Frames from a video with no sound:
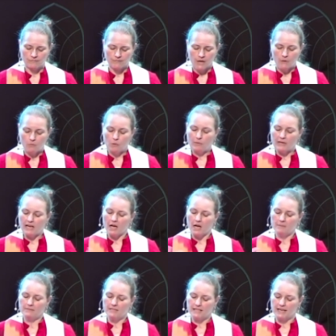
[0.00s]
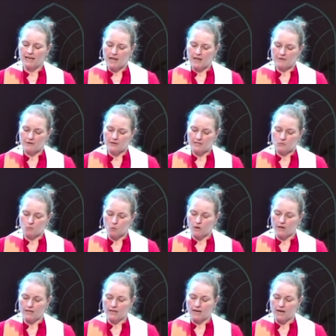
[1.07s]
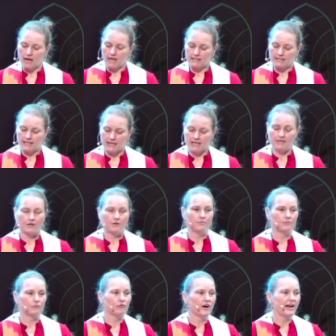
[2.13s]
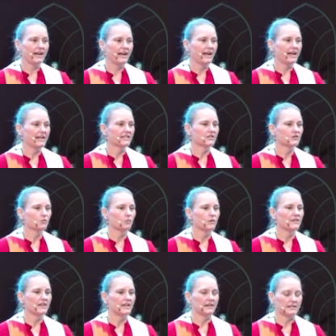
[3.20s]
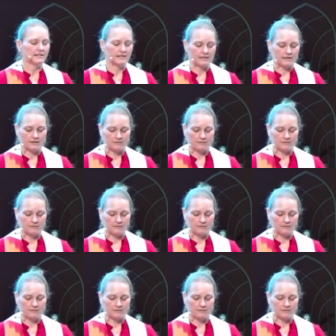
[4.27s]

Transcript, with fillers: When we come together as one, God's kingdom radiates within us.